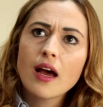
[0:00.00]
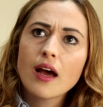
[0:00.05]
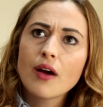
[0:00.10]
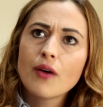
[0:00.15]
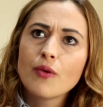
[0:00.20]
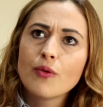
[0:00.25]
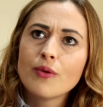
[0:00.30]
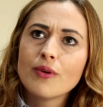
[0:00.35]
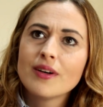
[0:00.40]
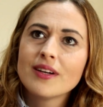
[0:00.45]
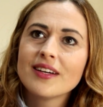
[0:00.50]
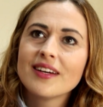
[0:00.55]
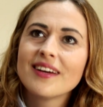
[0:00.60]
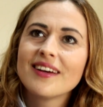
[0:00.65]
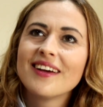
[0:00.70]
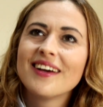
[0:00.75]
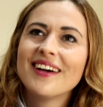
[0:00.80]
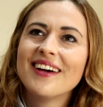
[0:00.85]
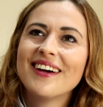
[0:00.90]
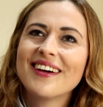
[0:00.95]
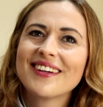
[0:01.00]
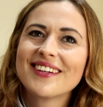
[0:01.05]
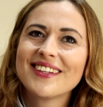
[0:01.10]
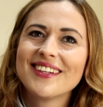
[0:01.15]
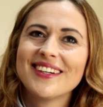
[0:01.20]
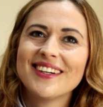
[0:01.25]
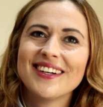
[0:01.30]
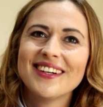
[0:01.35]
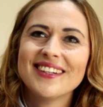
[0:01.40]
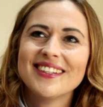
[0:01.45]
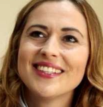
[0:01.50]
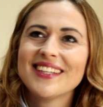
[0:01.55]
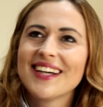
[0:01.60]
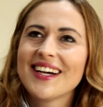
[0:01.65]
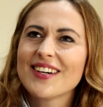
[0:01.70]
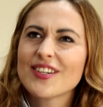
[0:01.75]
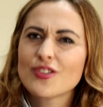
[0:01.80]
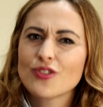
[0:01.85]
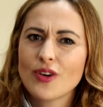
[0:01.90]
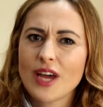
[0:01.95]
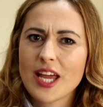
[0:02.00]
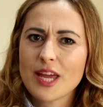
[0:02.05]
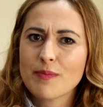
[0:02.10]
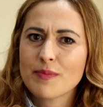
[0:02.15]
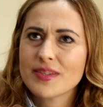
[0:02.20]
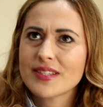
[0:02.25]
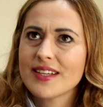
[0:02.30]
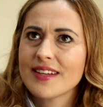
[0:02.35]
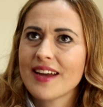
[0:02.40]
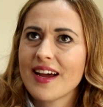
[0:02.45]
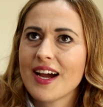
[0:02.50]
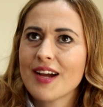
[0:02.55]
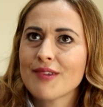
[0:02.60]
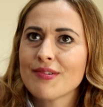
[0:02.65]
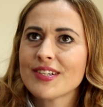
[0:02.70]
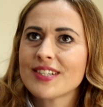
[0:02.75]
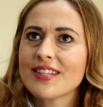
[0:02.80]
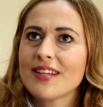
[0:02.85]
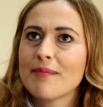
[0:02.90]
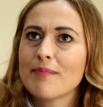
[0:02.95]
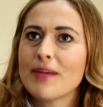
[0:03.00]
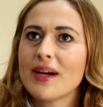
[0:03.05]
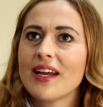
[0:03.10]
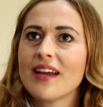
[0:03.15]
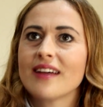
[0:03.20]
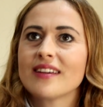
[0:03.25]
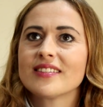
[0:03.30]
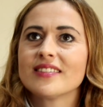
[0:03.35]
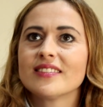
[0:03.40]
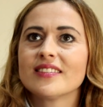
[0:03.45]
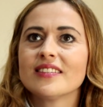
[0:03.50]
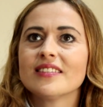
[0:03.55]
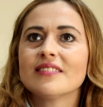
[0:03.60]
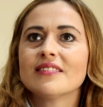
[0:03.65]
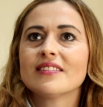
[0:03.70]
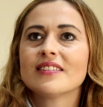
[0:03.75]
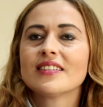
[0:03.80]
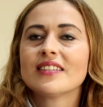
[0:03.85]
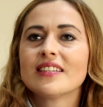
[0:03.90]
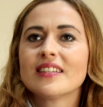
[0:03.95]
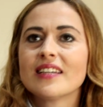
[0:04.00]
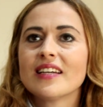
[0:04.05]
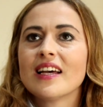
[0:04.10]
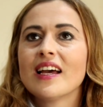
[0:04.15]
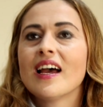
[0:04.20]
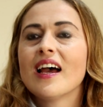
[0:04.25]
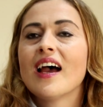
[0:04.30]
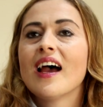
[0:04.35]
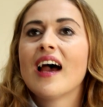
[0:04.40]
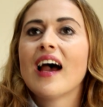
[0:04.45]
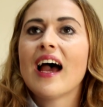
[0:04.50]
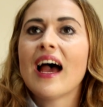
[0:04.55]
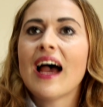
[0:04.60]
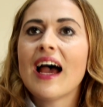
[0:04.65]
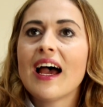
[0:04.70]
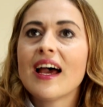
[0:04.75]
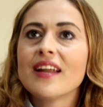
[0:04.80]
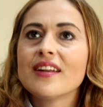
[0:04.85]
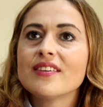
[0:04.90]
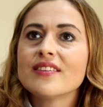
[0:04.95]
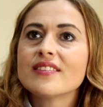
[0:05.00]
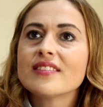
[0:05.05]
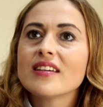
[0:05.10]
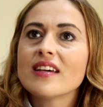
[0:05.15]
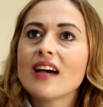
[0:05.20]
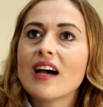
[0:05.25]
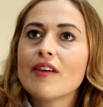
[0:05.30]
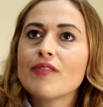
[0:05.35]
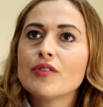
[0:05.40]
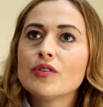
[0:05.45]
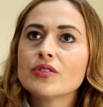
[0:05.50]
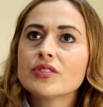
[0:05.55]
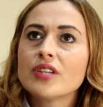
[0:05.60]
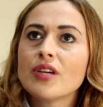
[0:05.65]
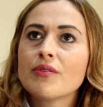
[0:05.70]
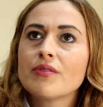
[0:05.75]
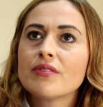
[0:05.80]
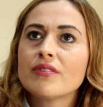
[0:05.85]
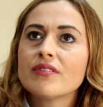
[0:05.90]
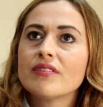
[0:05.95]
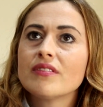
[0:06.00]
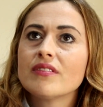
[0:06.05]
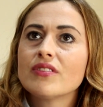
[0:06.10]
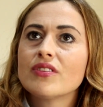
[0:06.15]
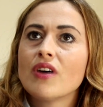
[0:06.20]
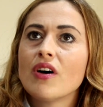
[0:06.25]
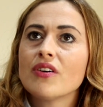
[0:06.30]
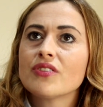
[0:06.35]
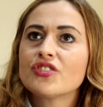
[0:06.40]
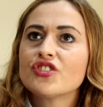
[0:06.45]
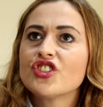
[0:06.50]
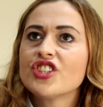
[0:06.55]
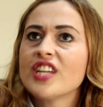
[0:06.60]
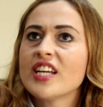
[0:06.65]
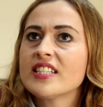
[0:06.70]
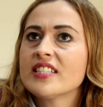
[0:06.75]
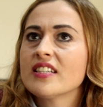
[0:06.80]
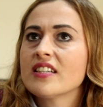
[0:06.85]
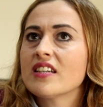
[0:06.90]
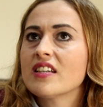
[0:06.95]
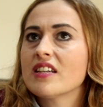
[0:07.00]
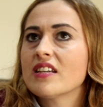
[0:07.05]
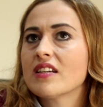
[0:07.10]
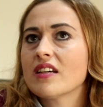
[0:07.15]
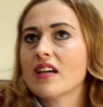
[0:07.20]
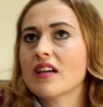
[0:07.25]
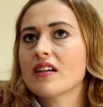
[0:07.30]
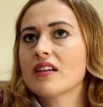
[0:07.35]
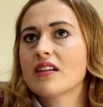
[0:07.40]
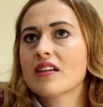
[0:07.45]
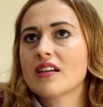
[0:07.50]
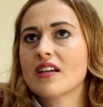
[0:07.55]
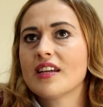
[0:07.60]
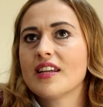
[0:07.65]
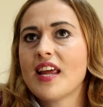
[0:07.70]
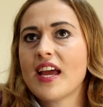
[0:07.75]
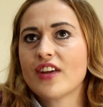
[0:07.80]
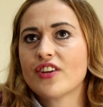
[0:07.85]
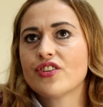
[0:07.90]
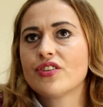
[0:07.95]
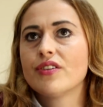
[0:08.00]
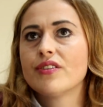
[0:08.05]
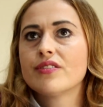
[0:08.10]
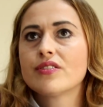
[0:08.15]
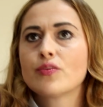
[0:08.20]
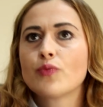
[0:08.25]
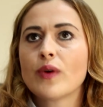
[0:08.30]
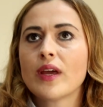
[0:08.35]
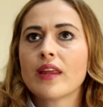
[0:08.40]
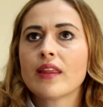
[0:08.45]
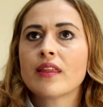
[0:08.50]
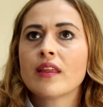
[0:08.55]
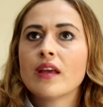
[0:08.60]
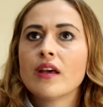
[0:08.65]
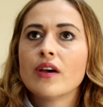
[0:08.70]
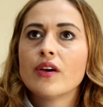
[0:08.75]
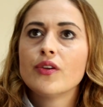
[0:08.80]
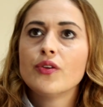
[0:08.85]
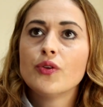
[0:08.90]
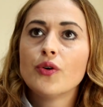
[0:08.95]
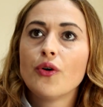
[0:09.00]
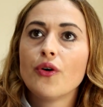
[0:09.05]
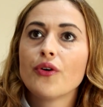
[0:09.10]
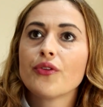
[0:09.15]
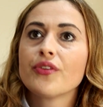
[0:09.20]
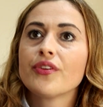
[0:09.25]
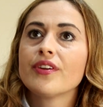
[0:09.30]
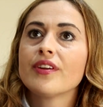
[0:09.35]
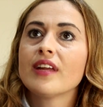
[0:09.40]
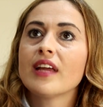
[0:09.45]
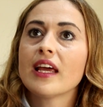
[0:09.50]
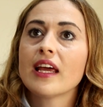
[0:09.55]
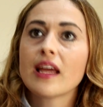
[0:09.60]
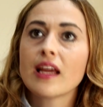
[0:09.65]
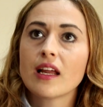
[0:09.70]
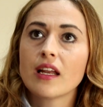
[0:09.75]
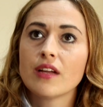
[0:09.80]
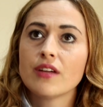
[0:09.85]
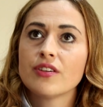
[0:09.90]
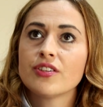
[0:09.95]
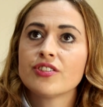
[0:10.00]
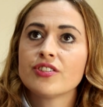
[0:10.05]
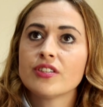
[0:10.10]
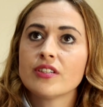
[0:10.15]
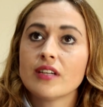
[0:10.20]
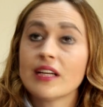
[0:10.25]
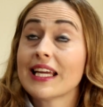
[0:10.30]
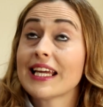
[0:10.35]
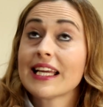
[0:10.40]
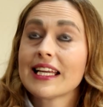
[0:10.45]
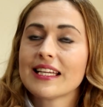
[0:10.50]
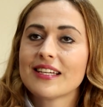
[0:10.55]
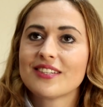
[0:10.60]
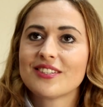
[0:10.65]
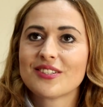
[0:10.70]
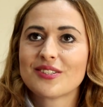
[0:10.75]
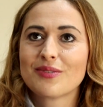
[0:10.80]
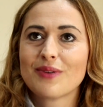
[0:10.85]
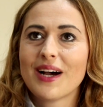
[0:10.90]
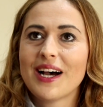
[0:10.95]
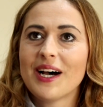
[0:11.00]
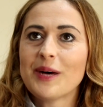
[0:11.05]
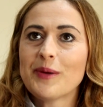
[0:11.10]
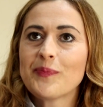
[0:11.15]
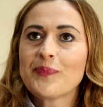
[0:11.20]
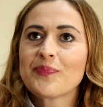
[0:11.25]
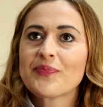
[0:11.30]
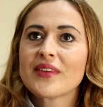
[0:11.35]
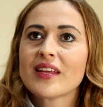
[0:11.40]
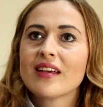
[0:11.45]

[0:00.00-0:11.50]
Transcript: Oh, I saw 8% Irish then by accident. And I've also got genetic connections with Northern English as well.